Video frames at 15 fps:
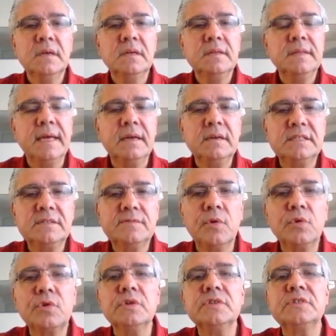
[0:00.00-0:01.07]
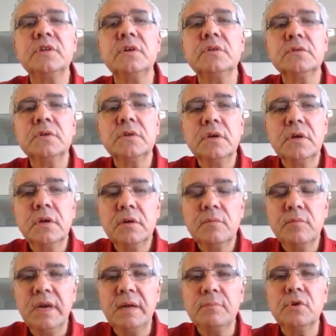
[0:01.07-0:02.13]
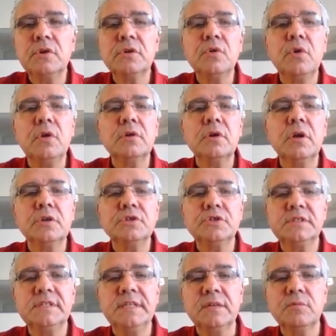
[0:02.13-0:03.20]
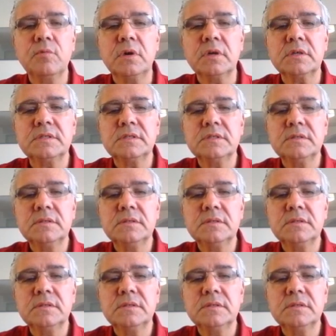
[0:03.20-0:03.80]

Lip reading: Now let's focus on what I'm going to call conscious networks.